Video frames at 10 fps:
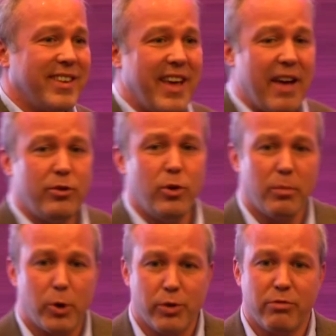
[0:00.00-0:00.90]
They have 2
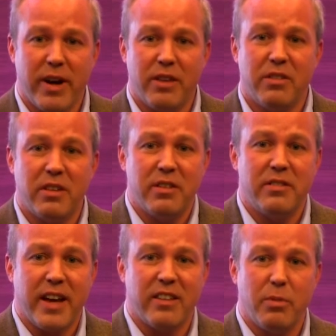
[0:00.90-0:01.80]
commercials ready 60
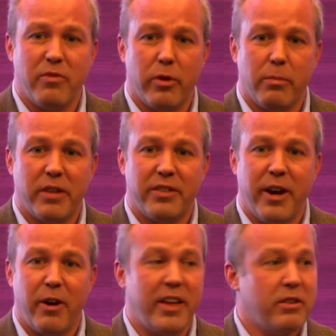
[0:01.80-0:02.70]
seconds before they're about to
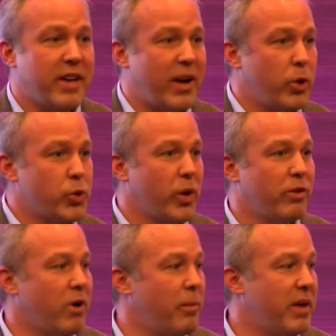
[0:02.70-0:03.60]
air, and they decide which one to
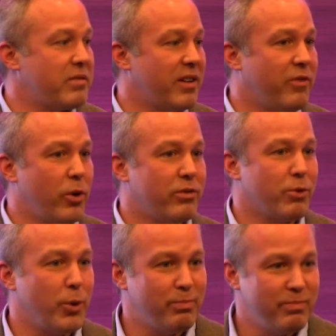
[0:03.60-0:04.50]
run based on a focus group.